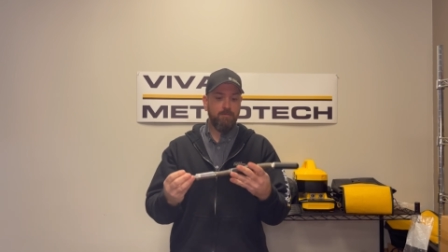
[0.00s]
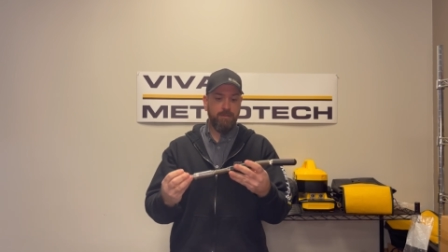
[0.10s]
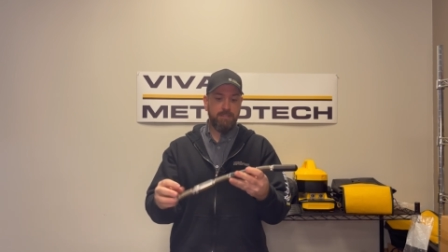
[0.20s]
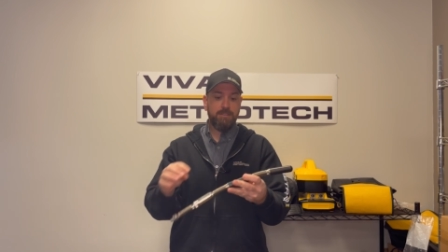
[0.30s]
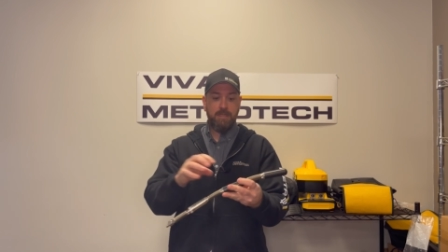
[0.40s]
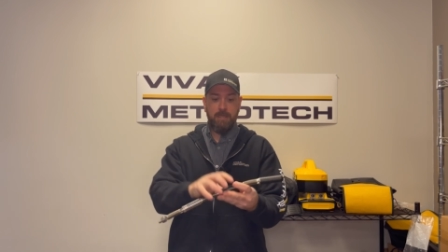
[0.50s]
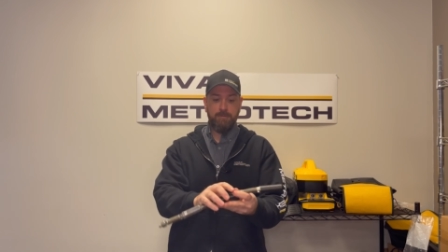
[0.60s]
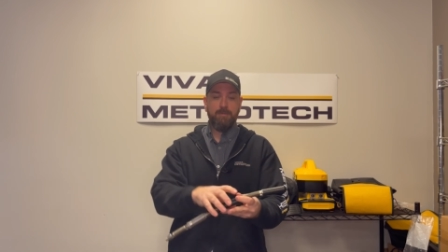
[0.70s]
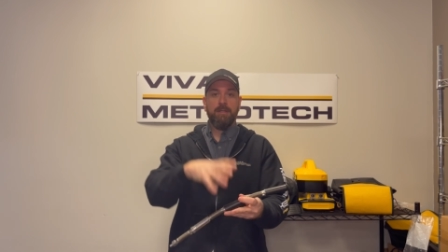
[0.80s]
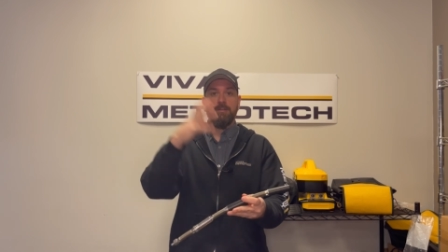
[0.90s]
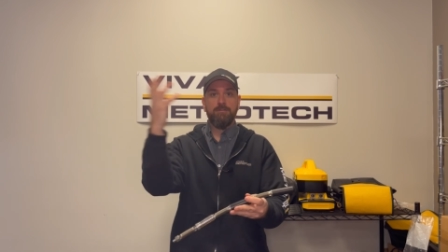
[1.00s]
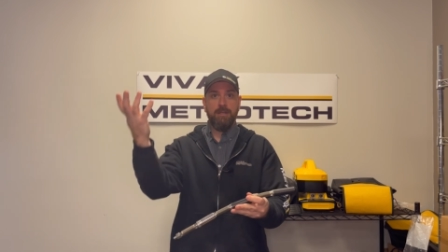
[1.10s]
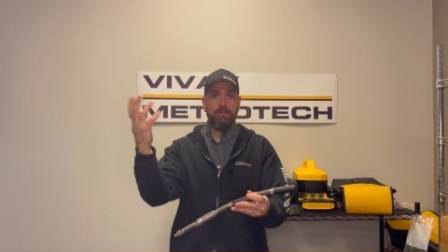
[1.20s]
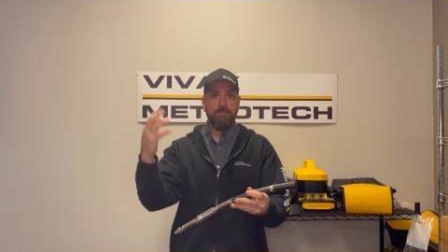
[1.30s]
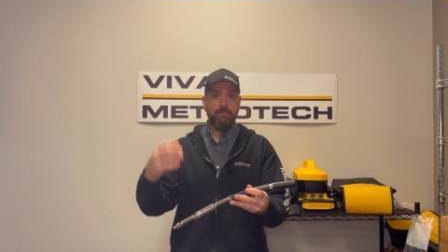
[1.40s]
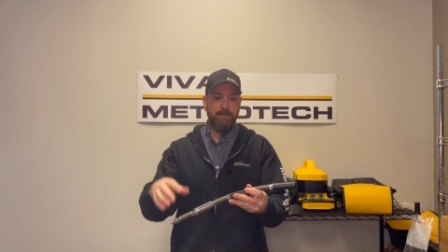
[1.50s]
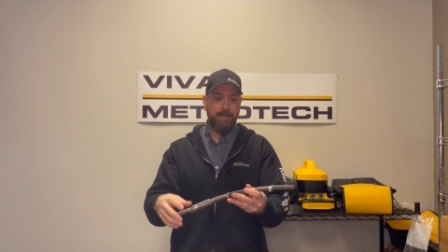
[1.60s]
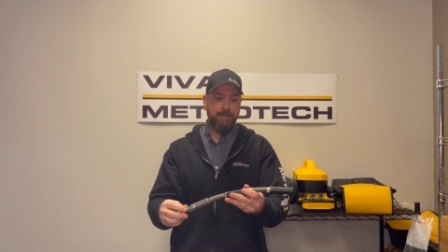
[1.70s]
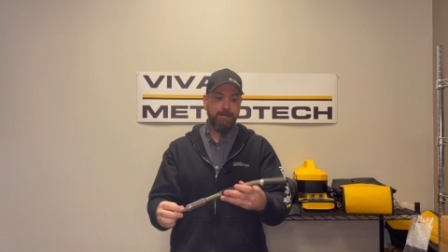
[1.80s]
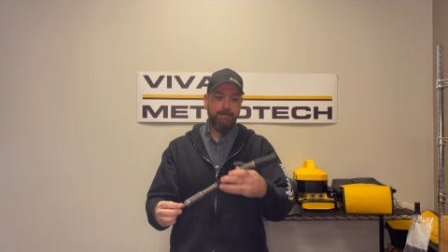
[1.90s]
This helps penetrate through
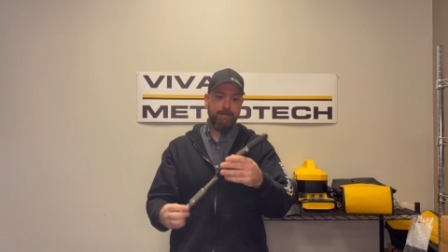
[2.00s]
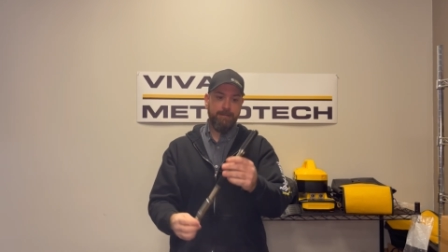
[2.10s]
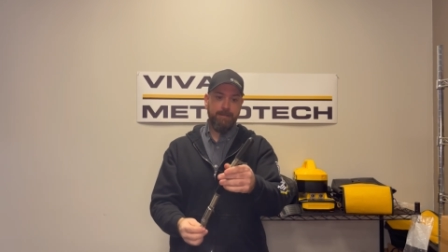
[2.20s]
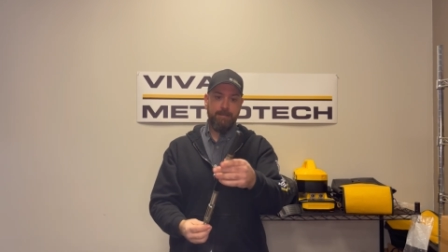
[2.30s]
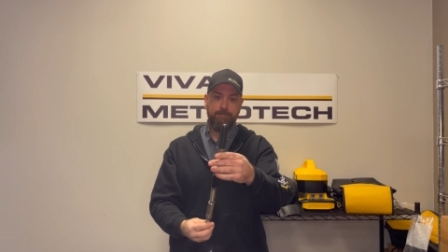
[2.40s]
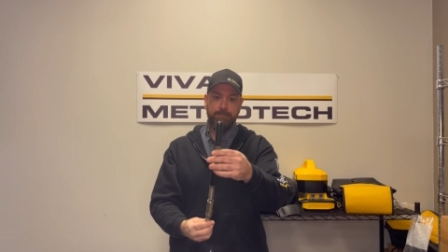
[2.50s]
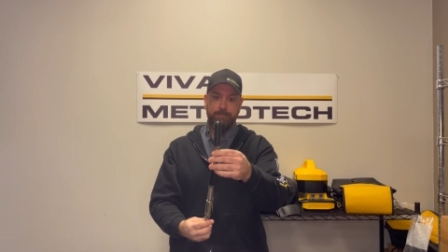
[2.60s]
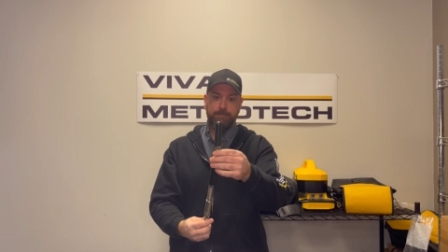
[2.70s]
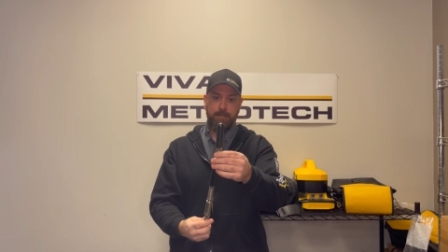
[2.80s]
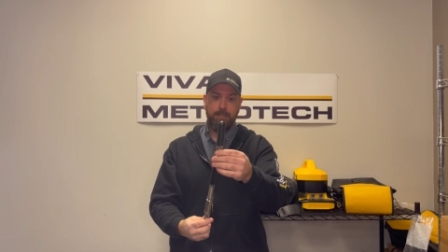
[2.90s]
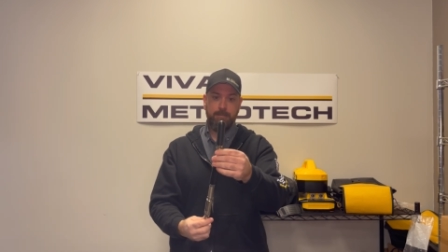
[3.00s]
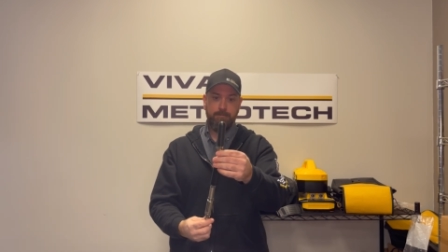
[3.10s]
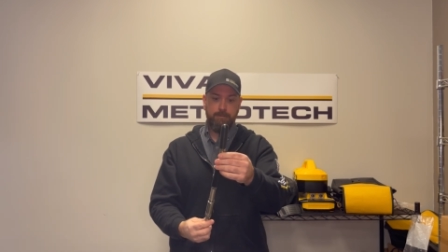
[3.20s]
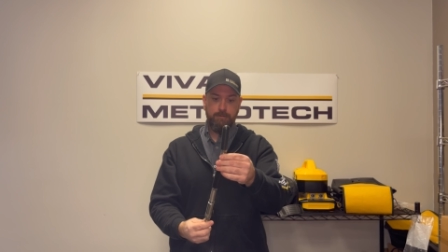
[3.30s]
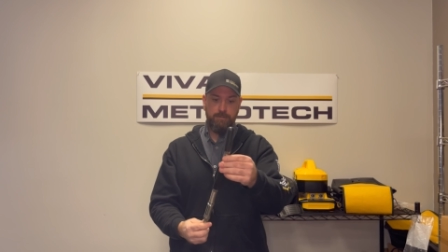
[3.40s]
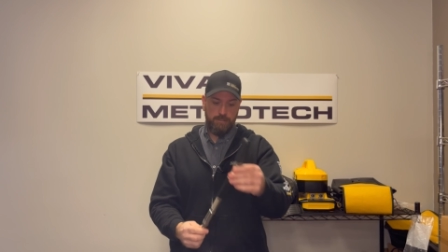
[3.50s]
that and get out um, to the